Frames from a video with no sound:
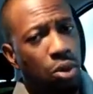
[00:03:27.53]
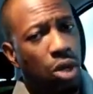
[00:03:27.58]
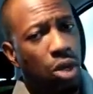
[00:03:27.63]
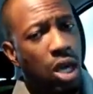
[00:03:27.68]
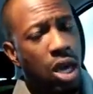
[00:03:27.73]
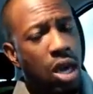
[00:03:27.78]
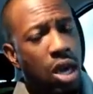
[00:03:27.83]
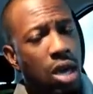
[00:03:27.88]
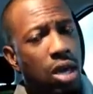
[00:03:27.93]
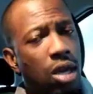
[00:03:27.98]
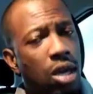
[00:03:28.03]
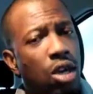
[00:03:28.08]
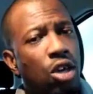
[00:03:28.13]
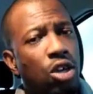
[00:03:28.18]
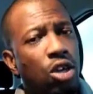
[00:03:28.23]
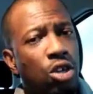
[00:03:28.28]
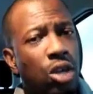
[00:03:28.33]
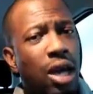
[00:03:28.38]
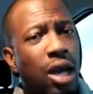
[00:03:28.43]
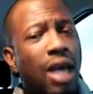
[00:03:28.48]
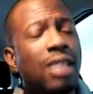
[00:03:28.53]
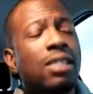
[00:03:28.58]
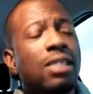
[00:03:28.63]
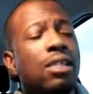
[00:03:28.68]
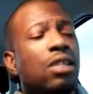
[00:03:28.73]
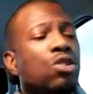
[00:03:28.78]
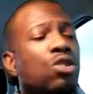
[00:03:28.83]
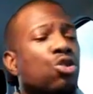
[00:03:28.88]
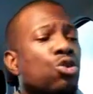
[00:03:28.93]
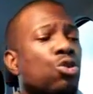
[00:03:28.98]
okay, you guys
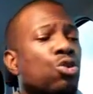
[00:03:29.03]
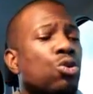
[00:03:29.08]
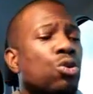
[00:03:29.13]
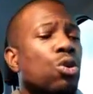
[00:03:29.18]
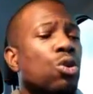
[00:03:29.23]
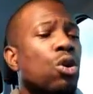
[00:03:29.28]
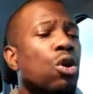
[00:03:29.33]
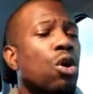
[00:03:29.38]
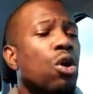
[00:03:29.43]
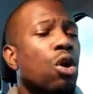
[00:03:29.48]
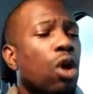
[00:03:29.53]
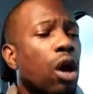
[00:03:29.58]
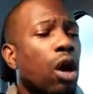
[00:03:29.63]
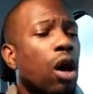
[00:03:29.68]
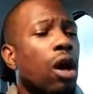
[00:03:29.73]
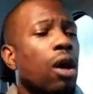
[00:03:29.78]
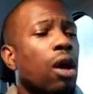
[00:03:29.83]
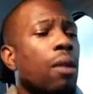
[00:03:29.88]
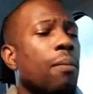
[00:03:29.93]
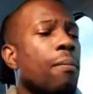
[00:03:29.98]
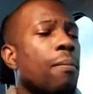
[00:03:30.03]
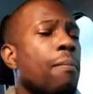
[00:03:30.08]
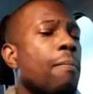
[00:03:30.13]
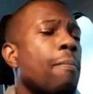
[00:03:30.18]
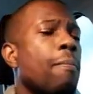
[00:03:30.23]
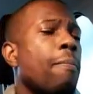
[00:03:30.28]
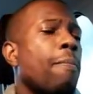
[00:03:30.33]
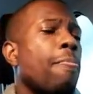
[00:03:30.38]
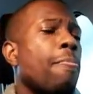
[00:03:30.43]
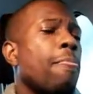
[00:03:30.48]
need to um,
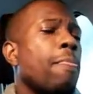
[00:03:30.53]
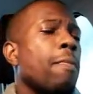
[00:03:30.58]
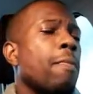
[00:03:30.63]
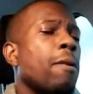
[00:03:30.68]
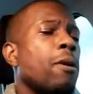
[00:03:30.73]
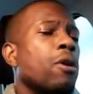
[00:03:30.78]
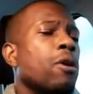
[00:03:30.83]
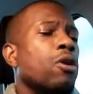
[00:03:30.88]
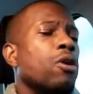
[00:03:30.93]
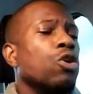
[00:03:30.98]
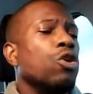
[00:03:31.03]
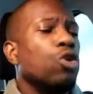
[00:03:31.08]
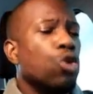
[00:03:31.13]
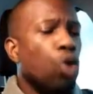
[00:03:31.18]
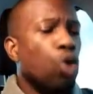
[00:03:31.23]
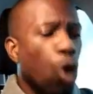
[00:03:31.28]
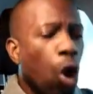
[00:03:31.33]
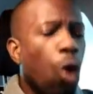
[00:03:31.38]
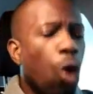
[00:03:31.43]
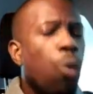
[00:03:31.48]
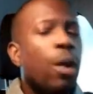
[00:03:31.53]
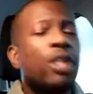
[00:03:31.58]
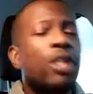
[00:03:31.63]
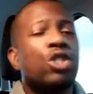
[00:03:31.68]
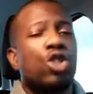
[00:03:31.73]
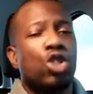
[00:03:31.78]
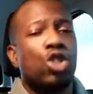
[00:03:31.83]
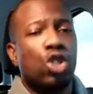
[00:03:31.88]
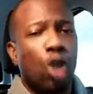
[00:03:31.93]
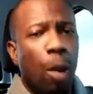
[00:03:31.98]
know when to
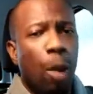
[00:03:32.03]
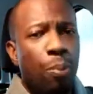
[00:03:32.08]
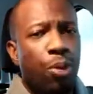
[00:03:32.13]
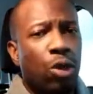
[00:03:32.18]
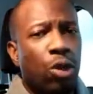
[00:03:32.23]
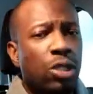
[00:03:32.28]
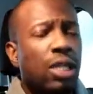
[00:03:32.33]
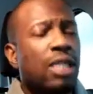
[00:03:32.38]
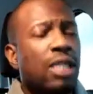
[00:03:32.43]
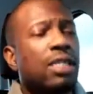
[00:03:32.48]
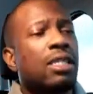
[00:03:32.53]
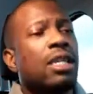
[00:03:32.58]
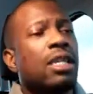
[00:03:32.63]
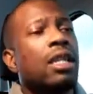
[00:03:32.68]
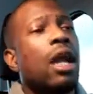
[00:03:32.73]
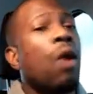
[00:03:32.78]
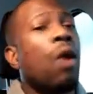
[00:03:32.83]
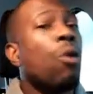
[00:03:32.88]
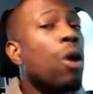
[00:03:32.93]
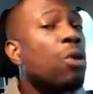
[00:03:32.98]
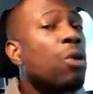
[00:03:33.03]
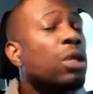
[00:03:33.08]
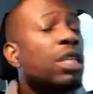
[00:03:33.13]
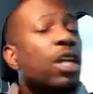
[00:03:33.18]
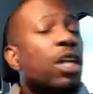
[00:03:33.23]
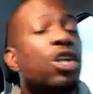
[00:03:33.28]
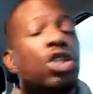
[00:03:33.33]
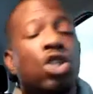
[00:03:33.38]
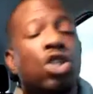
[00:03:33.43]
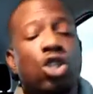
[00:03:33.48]
stop protesting. And when we tell
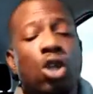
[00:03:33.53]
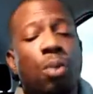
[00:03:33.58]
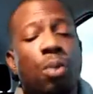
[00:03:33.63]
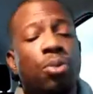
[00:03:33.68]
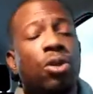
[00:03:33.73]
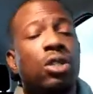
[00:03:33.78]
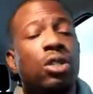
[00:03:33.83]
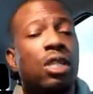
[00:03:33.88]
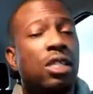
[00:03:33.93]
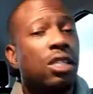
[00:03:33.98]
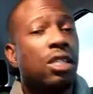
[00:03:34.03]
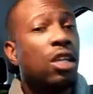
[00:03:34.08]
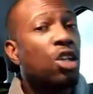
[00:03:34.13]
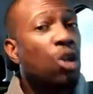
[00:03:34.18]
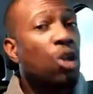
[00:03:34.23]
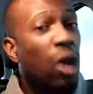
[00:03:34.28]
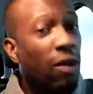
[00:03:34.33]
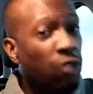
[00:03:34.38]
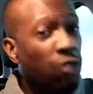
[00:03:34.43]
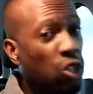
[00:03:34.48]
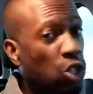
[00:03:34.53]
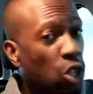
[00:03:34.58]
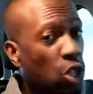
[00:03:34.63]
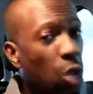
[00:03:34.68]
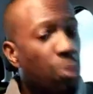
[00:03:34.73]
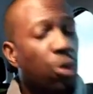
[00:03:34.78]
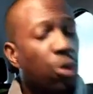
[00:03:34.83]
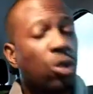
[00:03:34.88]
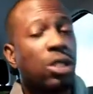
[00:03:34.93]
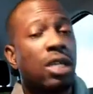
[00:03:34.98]
you to stop protesting, you have to stop
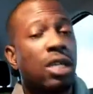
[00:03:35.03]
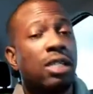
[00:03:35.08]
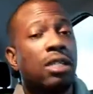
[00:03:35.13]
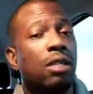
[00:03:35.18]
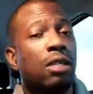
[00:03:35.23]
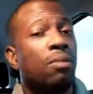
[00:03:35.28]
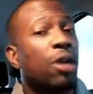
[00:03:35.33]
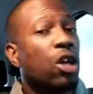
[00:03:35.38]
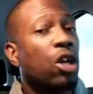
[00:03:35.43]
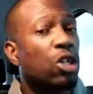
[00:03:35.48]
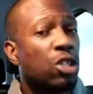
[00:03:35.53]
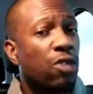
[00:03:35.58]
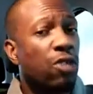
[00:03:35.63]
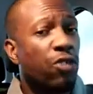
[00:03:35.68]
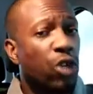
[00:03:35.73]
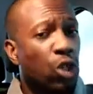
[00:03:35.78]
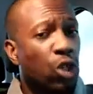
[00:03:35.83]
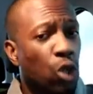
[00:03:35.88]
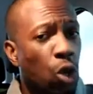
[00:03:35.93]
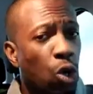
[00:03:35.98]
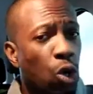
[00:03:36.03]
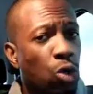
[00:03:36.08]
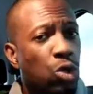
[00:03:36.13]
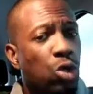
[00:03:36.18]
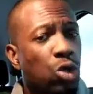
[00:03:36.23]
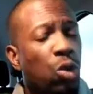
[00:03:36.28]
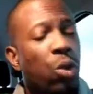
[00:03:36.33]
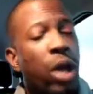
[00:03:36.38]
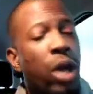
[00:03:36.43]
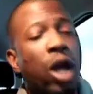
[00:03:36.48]
protesting because if you don't,
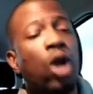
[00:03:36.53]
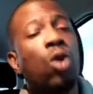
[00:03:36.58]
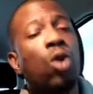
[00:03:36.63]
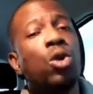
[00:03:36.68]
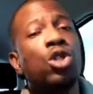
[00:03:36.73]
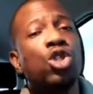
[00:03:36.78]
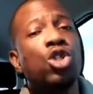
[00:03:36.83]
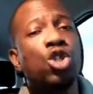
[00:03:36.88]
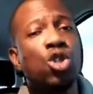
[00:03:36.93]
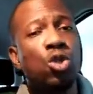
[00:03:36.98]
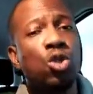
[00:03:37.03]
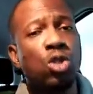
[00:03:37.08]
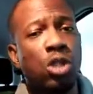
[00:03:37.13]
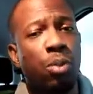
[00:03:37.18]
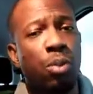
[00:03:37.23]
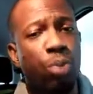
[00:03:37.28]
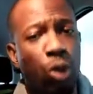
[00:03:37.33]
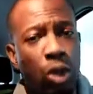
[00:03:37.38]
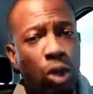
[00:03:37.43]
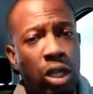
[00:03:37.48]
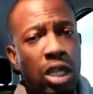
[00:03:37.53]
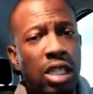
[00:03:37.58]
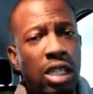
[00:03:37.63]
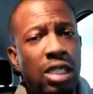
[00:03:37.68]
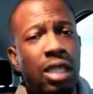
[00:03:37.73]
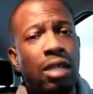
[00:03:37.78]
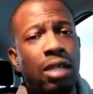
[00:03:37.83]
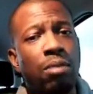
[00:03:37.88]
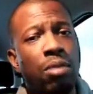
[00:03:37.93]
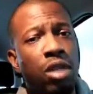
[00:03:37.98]
we are going to use the police
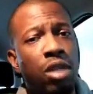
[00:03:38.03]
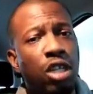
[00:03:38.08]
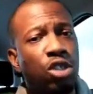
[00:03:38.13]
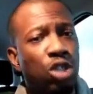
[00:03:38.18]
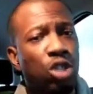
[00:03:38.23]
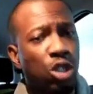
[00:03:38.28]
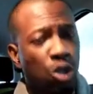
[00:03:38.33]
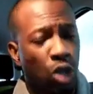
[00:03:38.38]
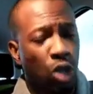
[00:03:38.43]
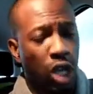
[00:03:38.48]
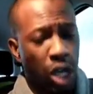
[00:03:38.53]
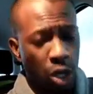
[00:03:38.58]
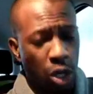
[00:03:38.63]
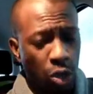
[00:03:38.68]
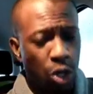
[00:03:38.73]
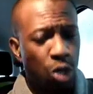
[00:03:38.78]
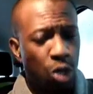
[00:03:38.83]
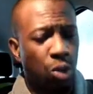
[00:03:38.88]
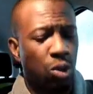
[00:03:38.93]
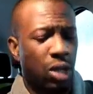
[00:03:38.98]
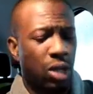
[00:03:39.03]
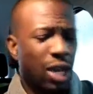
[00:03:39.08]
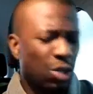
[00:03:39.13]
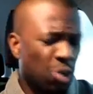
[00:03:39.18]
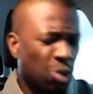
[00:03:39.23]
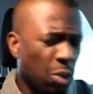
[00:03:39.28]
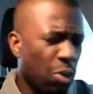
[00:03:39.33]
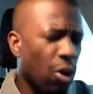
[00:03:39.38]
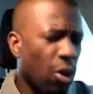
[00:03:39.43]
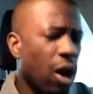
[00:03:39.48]
and the military to kill you. That's
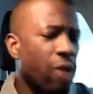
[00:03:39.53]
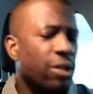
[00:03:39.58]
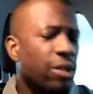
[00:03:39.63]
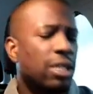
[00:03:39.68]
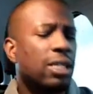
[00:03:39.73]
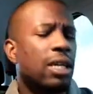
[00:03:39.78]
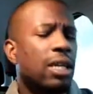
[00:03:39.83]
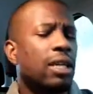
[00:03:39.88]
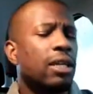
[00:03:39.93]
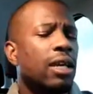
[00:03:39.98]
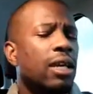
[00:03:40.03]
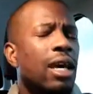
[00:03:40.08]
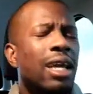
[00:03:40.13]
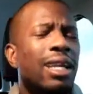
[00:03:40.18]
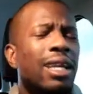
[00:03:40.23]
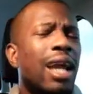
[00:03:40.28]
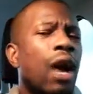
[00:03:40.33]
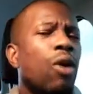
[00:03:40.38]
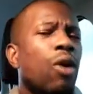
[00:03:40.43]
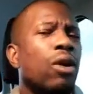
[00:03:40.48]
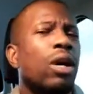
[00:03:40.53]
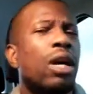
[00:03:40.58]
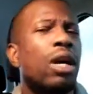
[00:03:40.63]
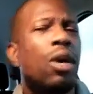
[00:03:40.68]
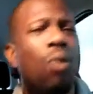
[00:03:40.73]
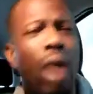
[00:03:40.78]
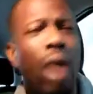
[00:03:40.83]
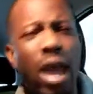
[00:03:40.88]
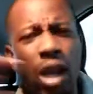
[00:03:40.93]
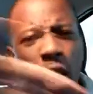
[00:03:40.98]
what Buhari said. Now,
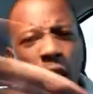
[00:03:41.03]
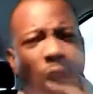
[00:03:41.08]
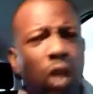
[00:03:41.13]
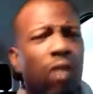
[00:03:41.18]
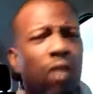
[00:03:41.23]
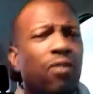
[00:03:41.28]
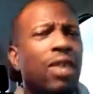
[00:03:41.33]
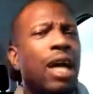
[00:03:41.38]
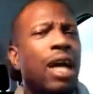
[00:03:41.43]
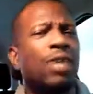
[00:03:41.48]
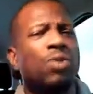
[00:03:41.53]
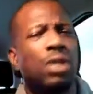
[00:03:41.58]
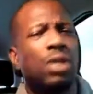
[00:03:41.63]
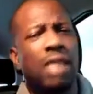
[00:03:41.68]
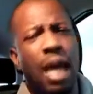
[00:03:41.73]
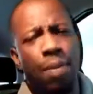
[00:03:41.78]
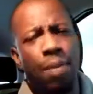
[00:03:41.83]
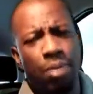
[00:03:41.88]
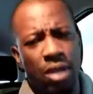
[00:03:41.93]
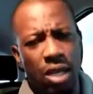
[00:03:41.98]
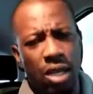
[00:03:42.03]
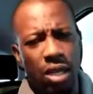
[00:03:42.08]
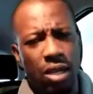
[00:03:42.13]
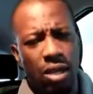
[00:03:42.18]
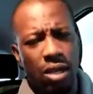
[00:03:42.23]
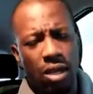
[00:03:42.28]
when all of that was happening,